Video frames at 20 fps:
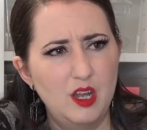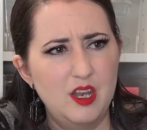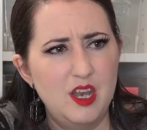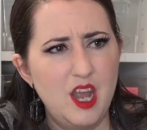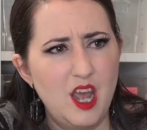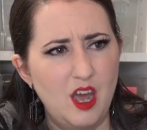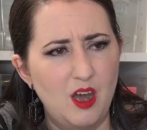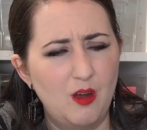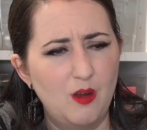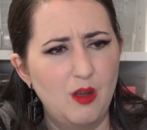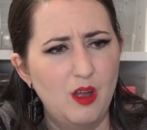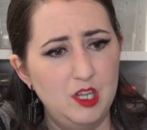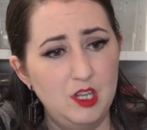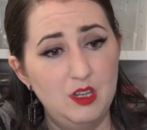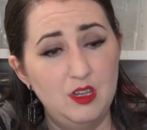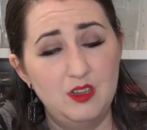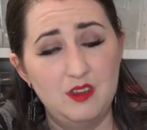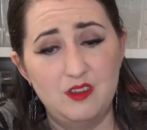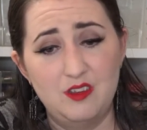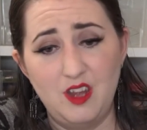Now,
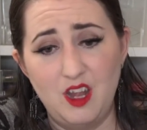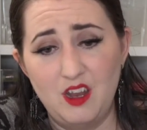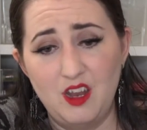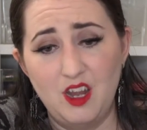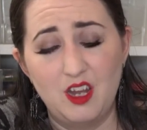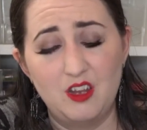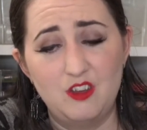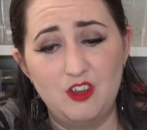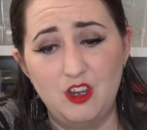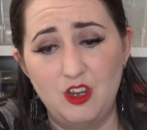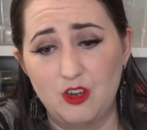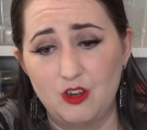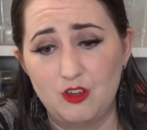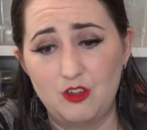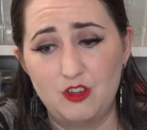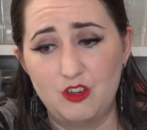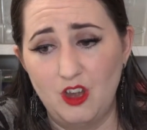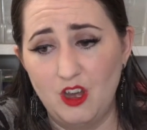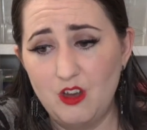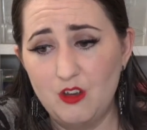you can say that to
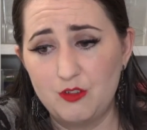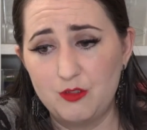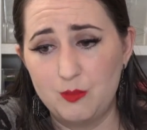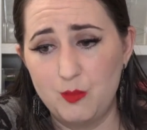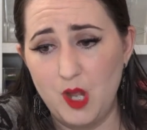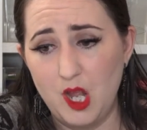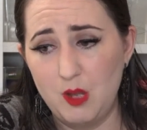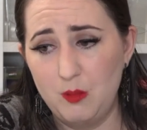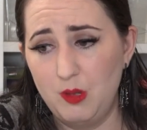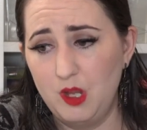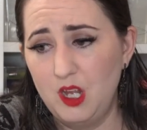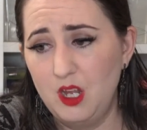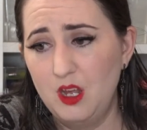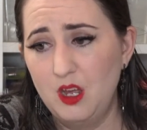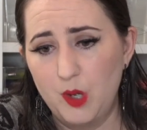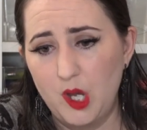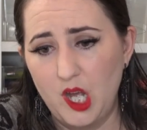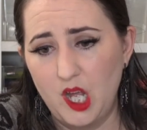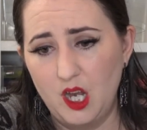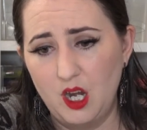yourself, maybe,
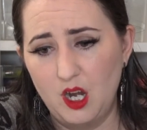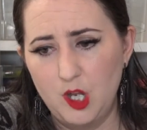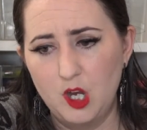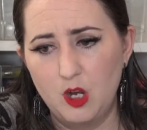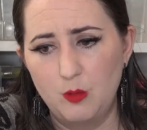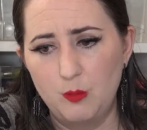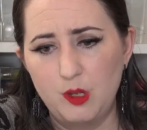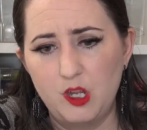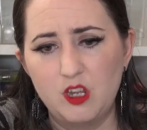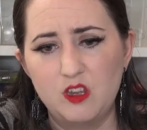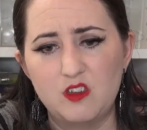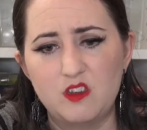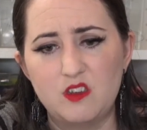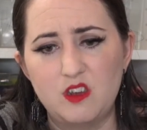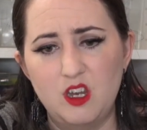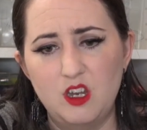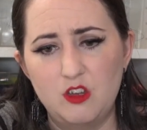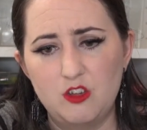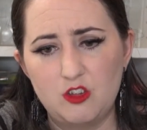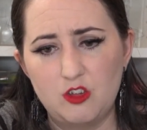but you know, because
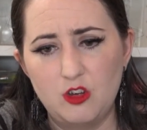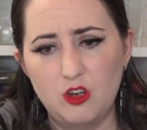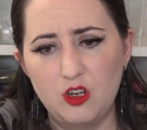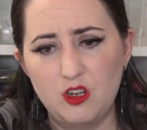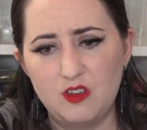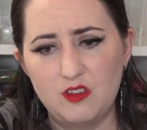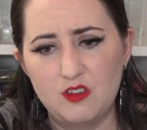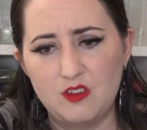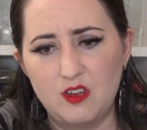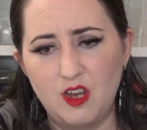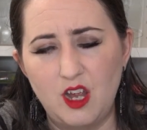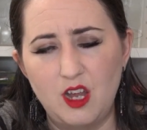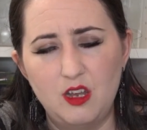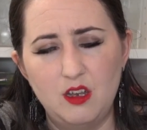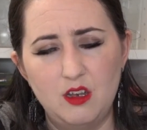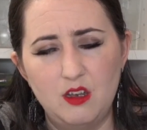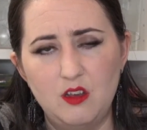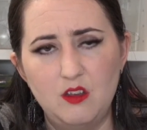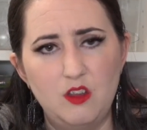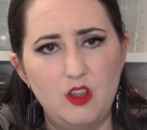in a certain
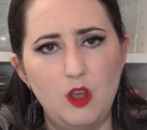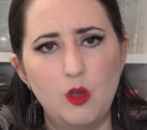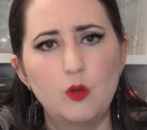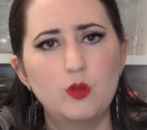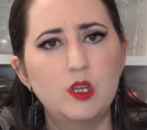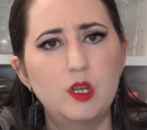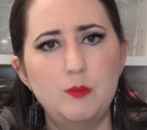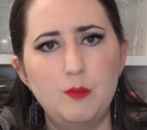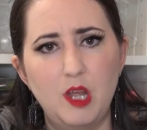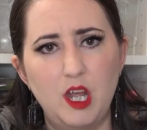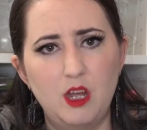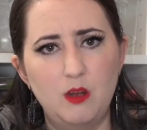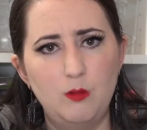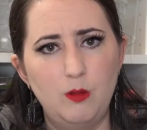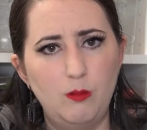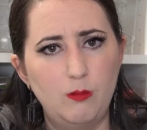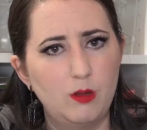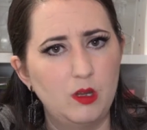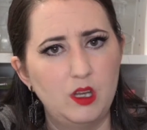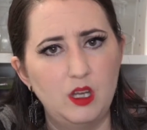extent, the only man
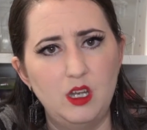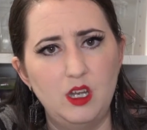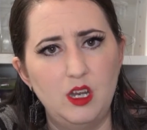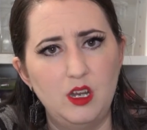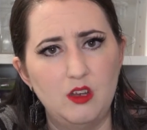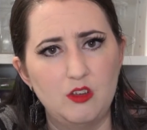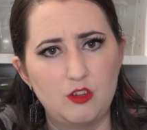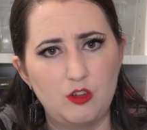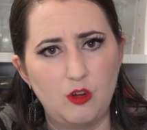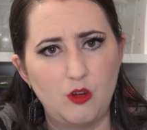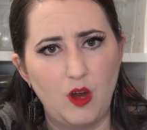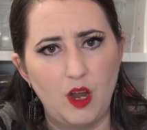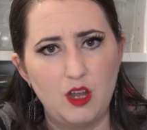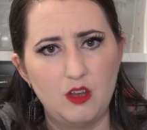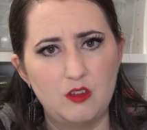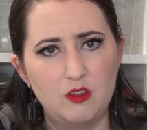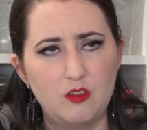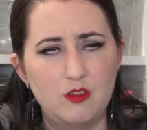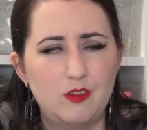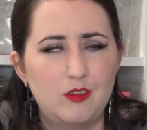we really need is
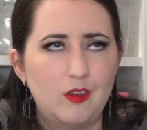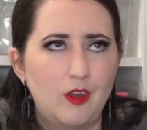Christ.